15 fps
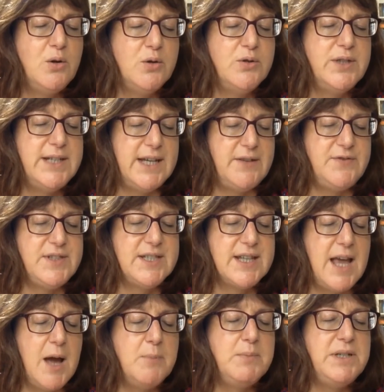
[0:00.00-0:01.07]
good gifts
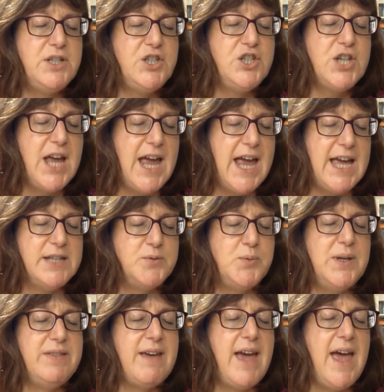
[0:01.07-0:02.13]
can be shared
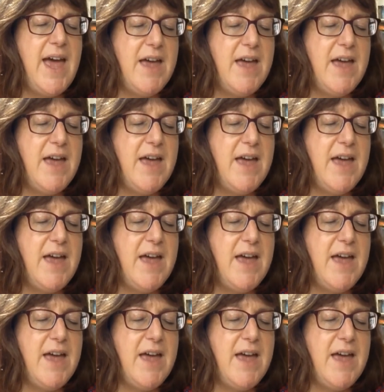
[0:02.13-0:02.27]
with